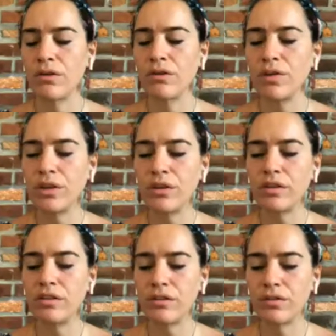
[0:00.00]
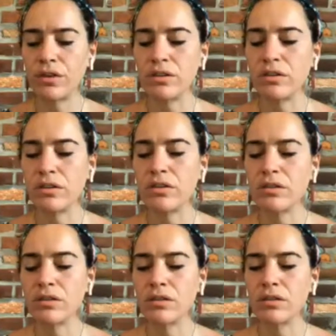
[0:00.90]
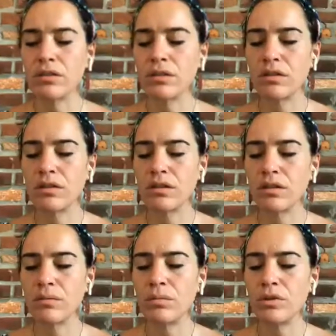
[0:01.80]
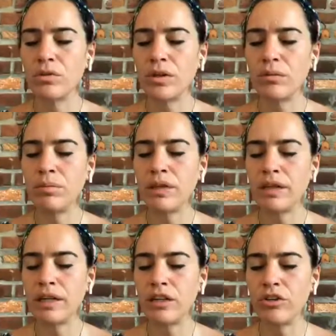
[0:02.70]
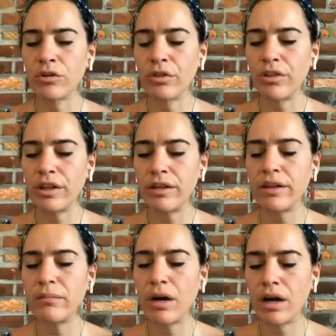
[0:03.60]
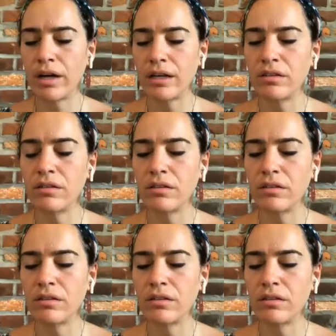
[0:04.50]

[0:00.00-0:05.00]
Feel the difference between being in your thinking mind